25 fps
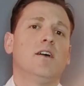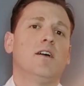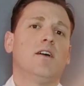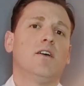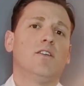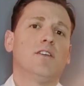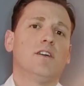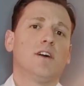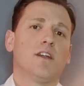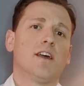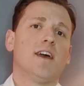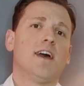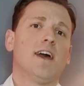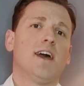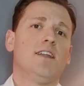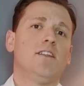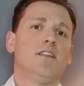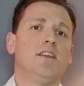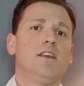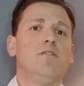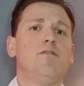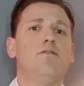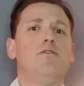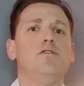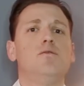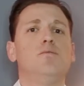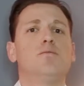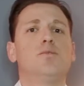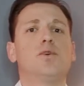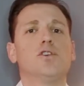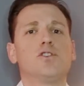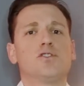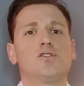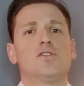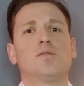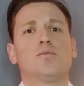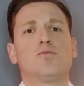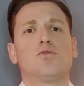On the other hand, if you
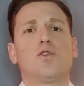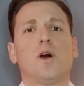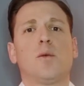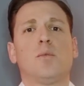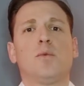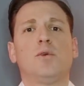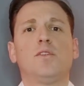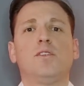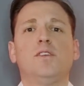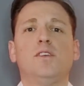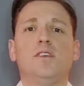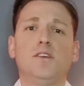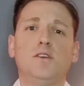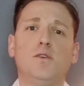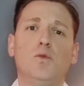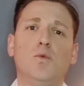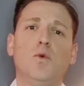purchase a property,